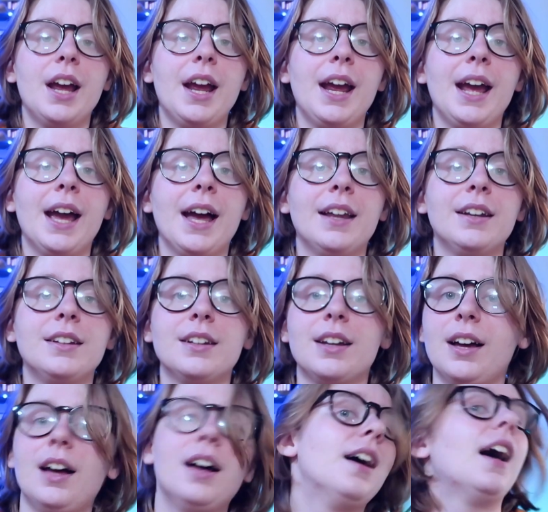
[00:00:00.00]
and
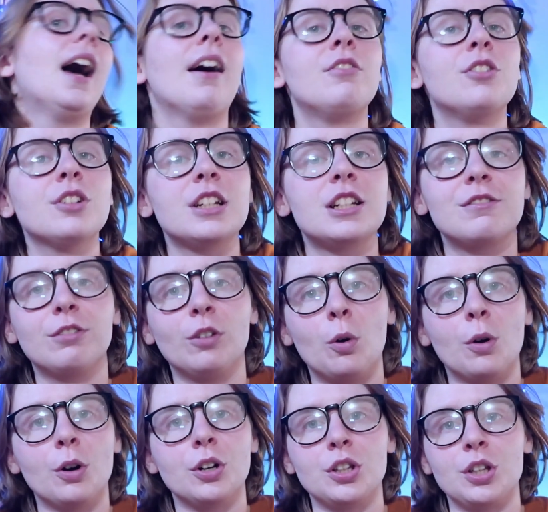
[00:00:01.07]
after each
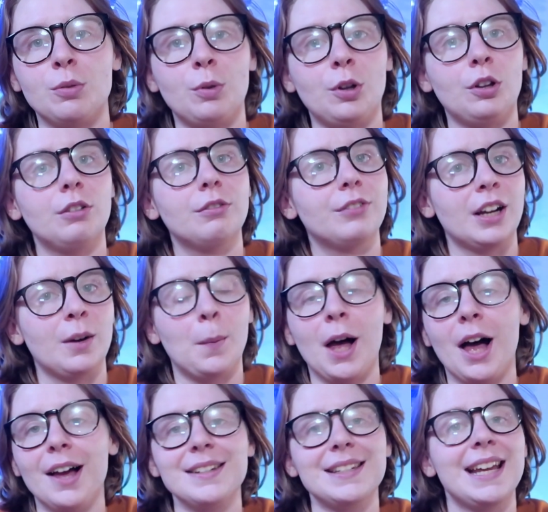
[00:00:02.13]
floor you will fight a
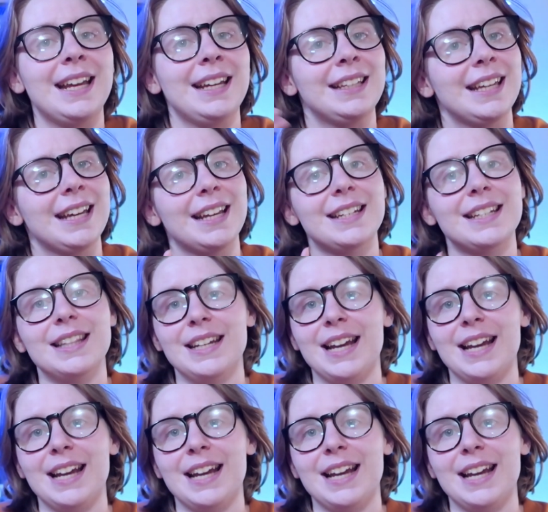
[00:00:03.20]
boss and get